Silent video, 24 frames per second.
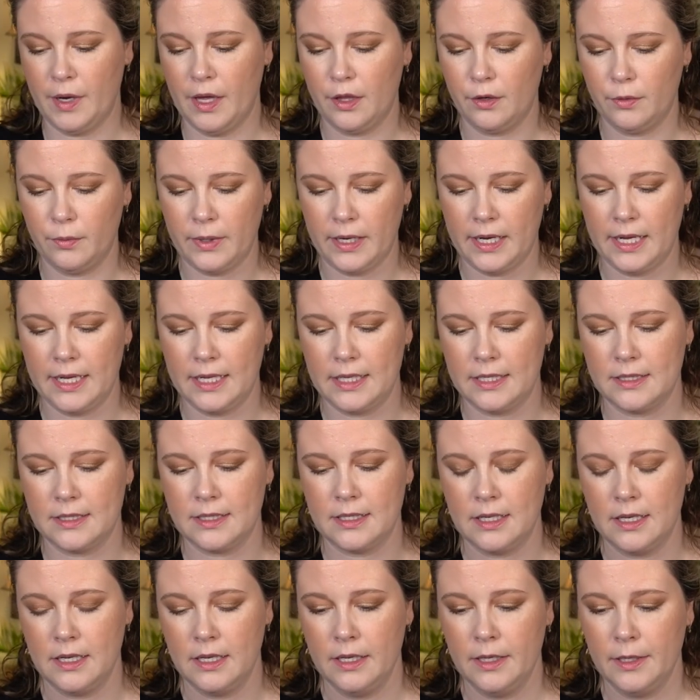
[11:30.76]
but
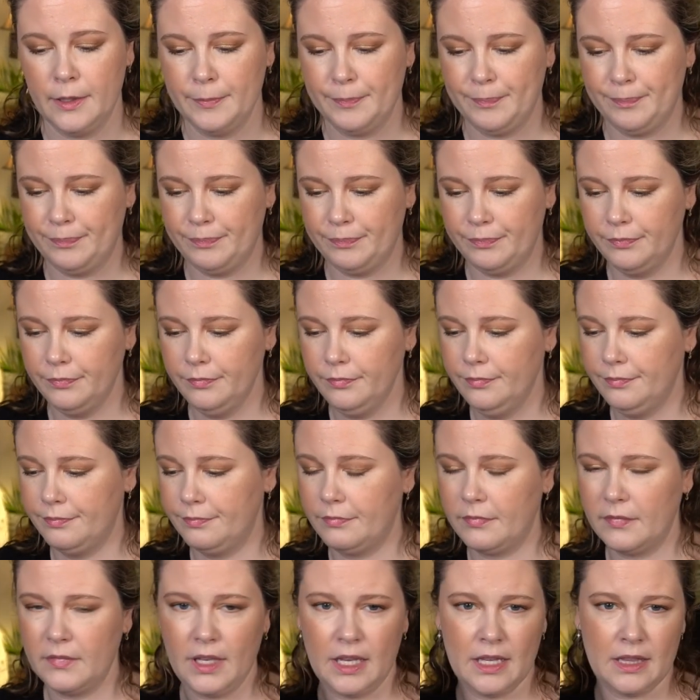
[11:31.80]
otherwise,
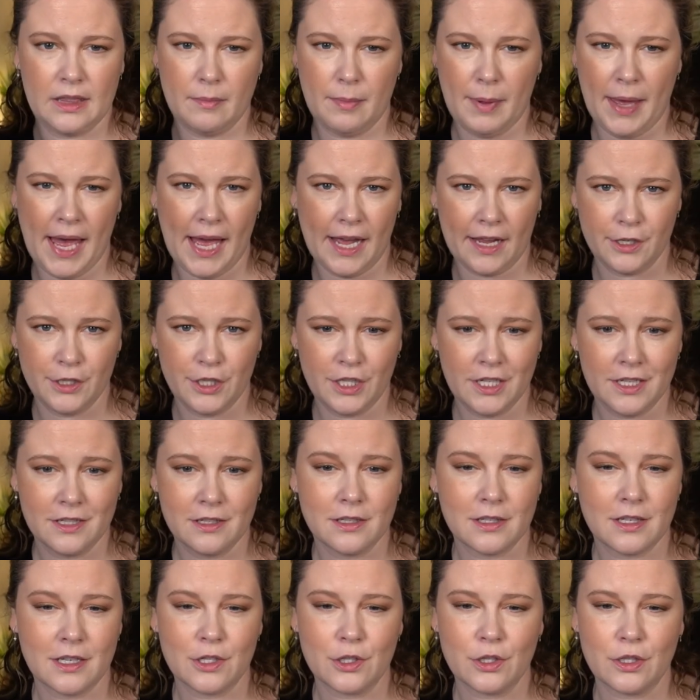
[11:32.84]
like the packaging is
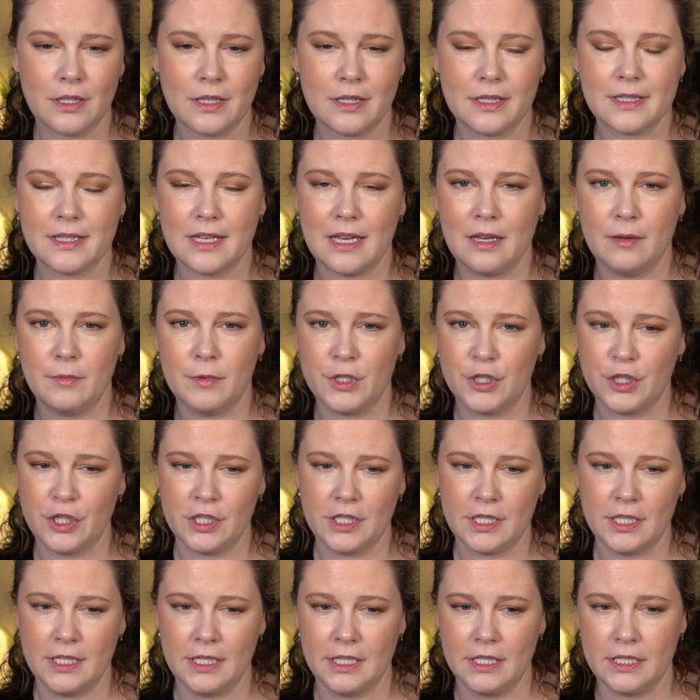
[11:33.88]
essentially the same, it's
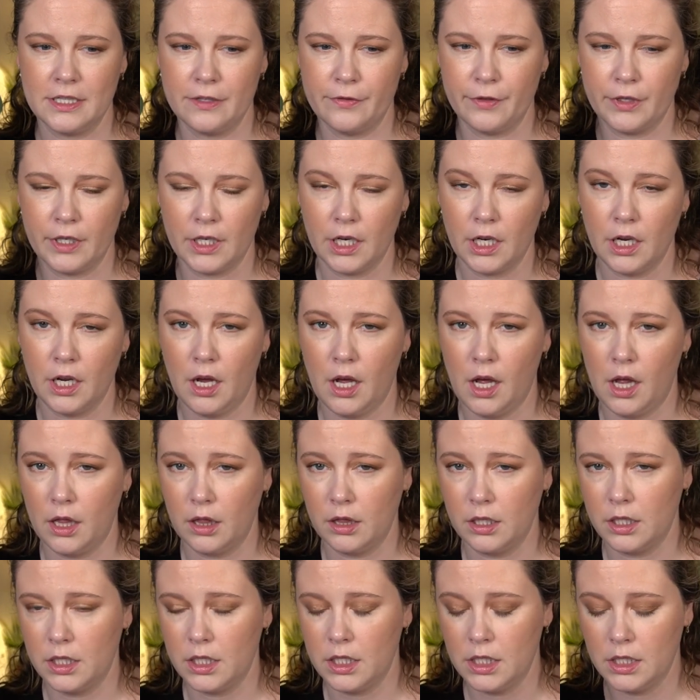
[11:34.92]
just in a different
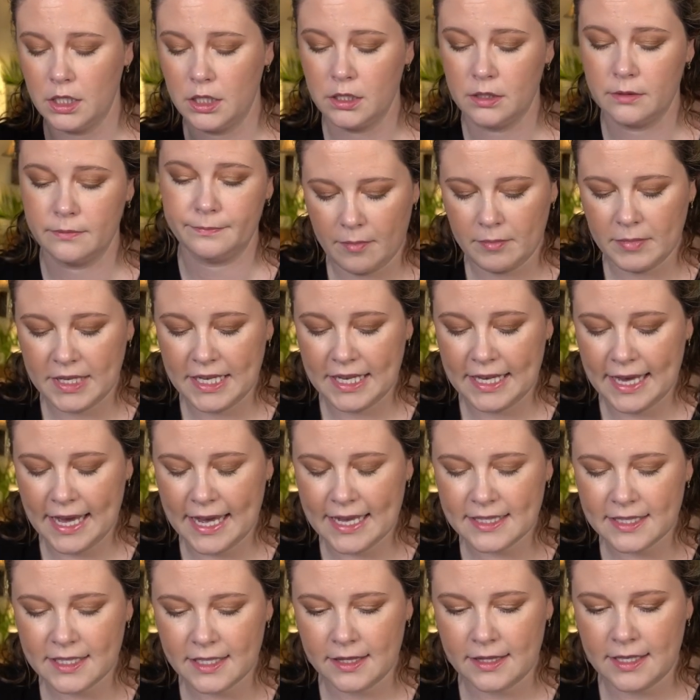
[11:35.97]
color. I'm
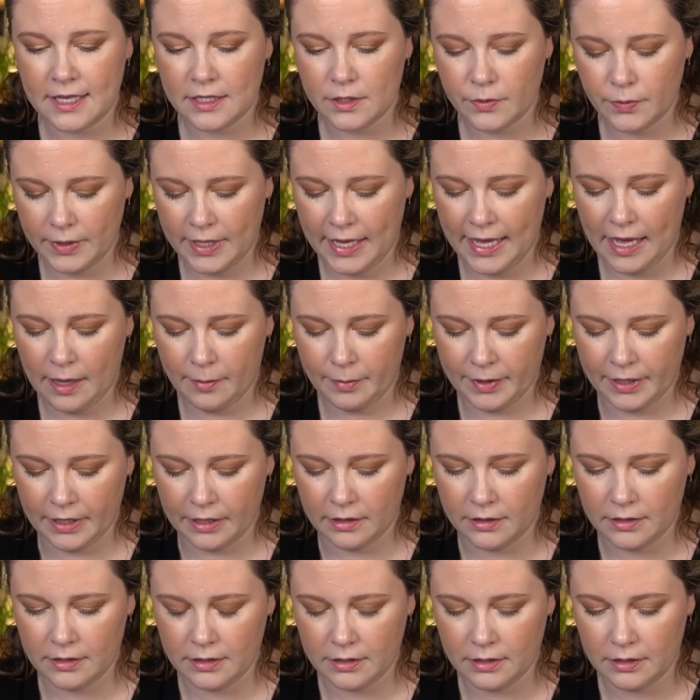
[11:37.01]
guessing that's what
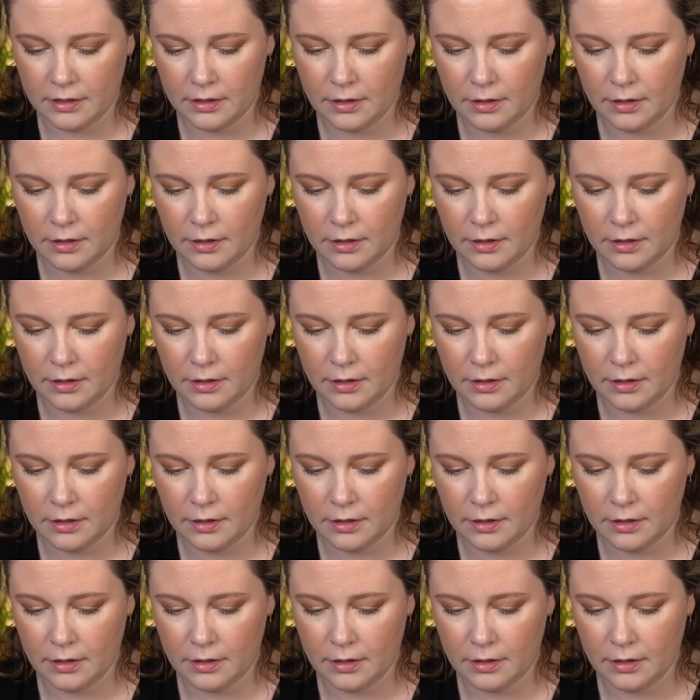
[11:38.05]
happened.